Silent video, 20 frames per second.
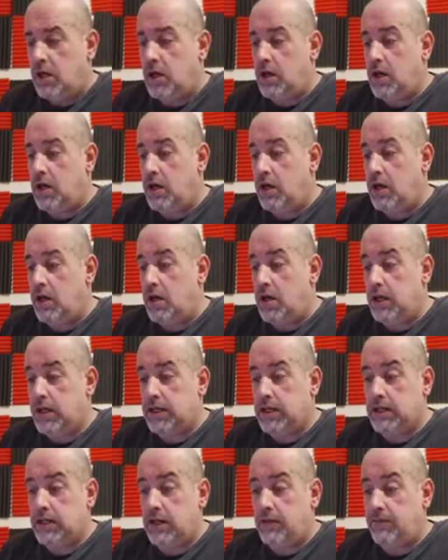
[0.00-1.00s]

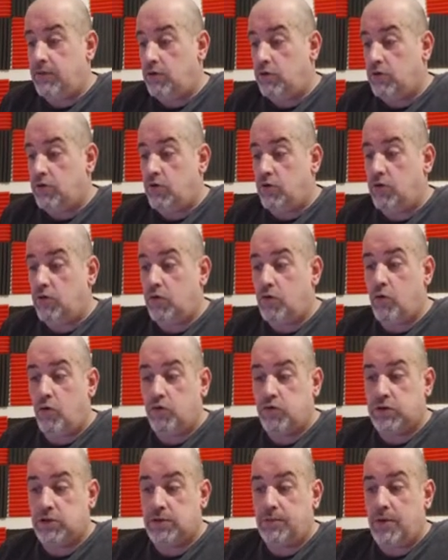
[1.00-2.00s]
It can even look
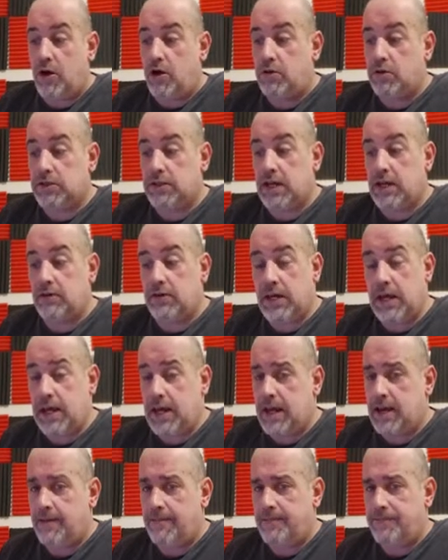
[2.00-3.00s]
all smart down
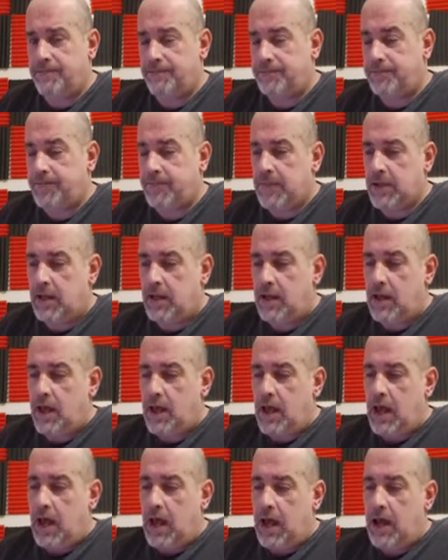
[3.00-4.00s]
here.
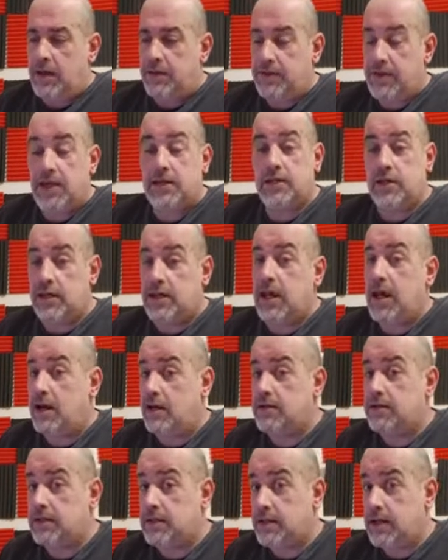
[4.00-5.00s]
And then you get
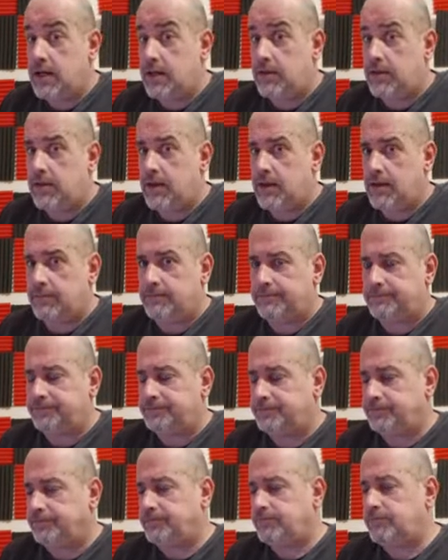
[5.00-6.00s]
underneath it
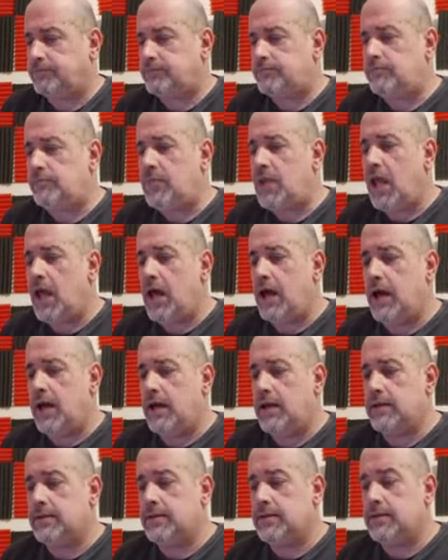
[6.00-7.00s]

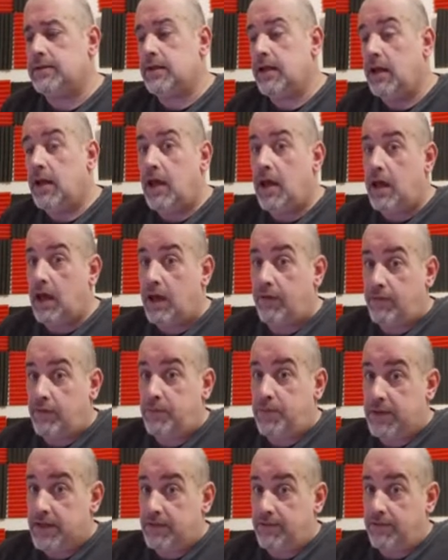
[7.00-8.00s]
and have a
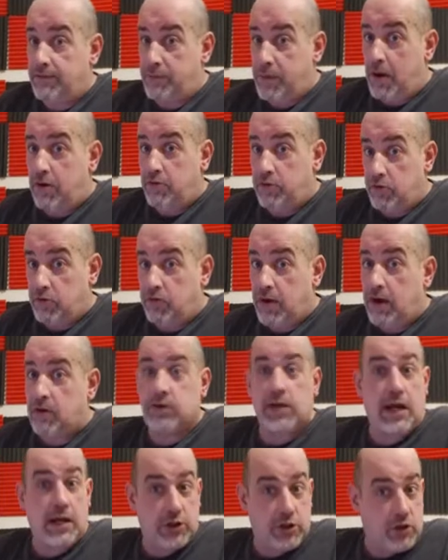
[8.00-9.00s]
bit of a poke
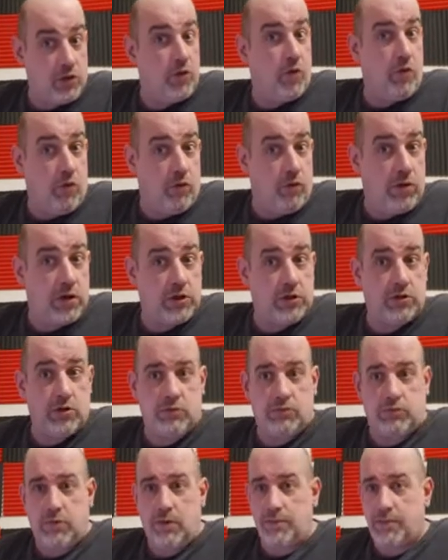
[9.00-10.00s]
around, as you always
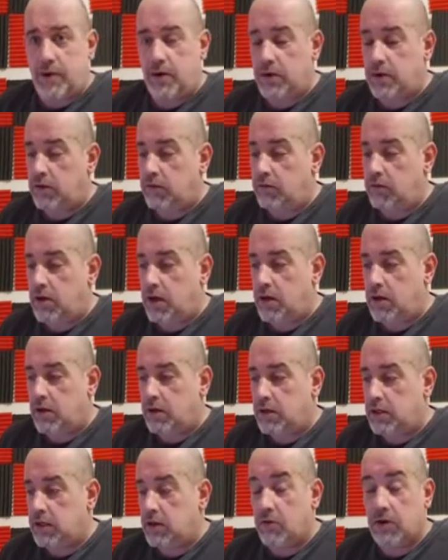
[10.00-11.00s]
should when buying
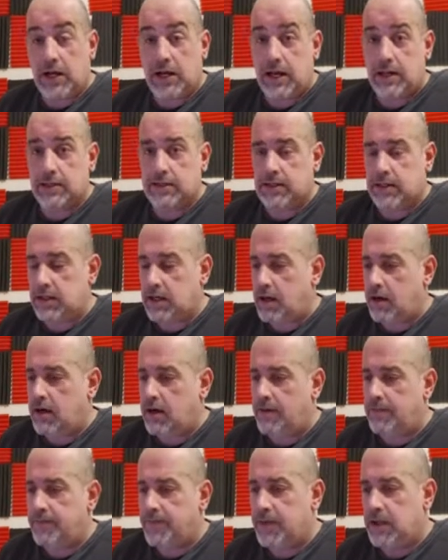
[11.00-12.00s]
a classic car.